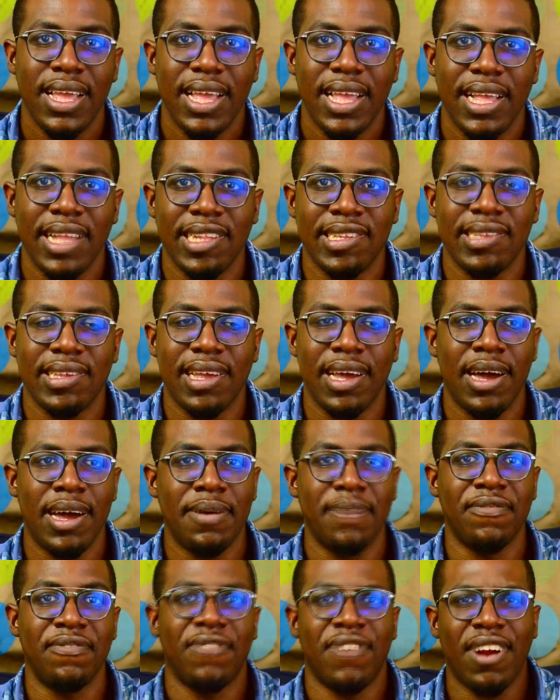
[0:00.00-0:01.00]
is
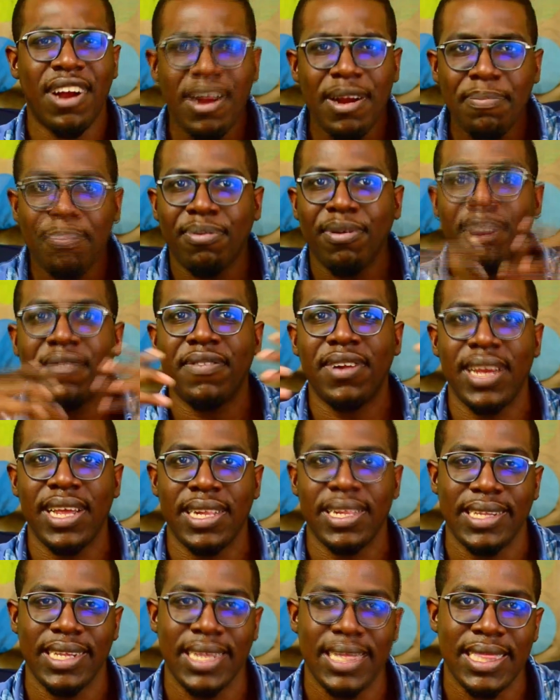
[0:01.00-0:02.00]
very
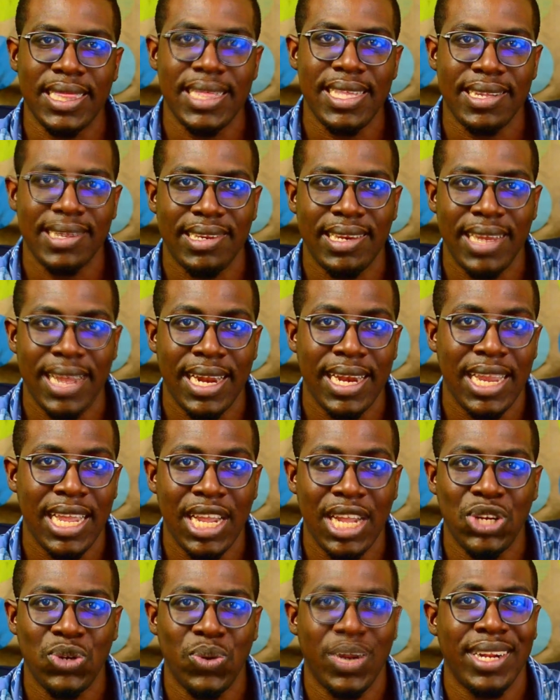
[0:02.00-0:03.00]
prevalent in this day and
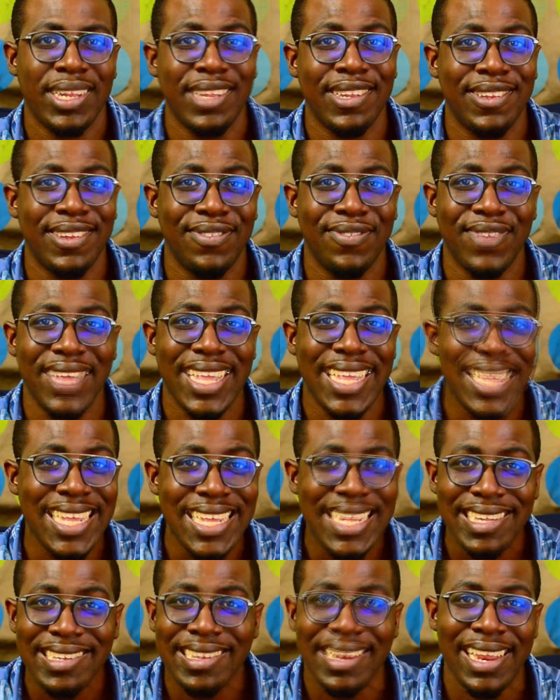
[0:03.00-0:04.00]
age, where it is
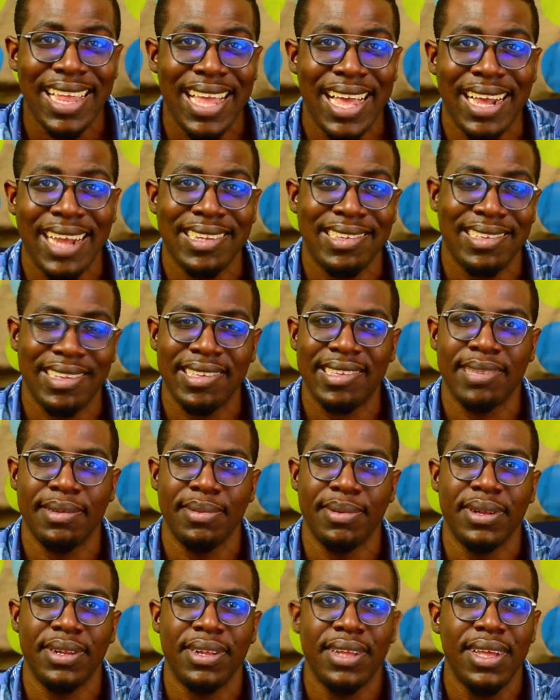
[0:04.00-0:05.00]
easily
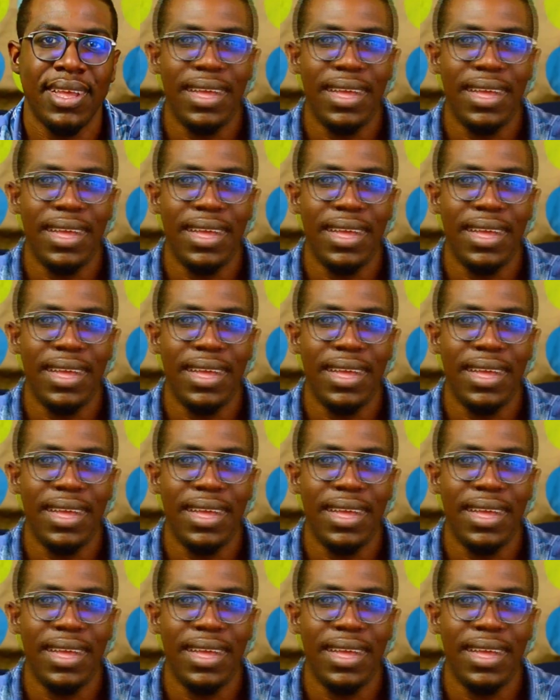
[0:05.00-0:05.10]
accessible.